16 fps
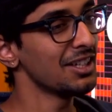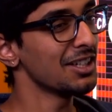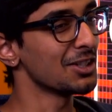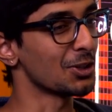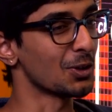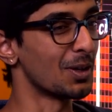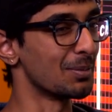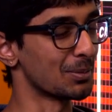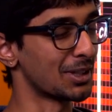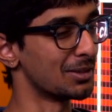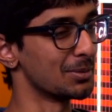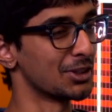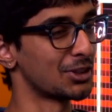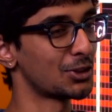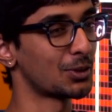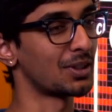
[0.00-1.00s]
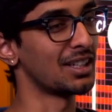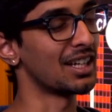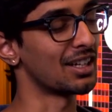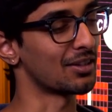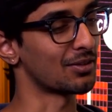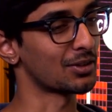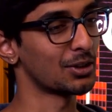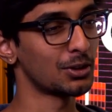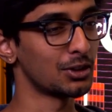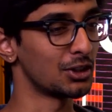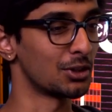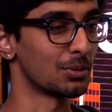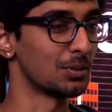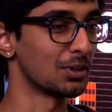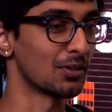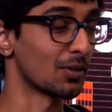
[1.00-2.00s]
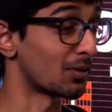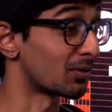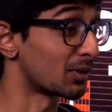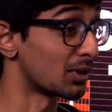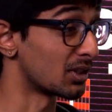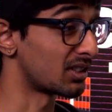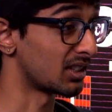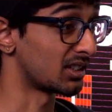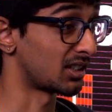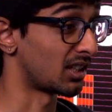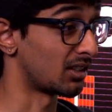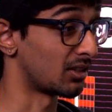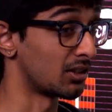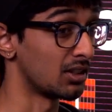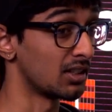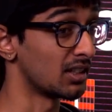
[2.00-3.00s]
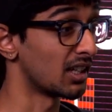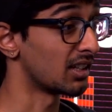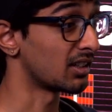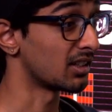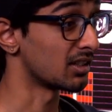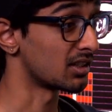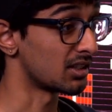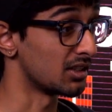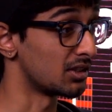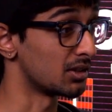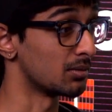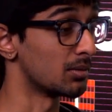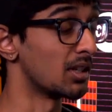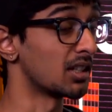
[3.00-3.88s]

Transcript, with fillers: So I'm coming straight out of college, and one of the first things I learned at the C2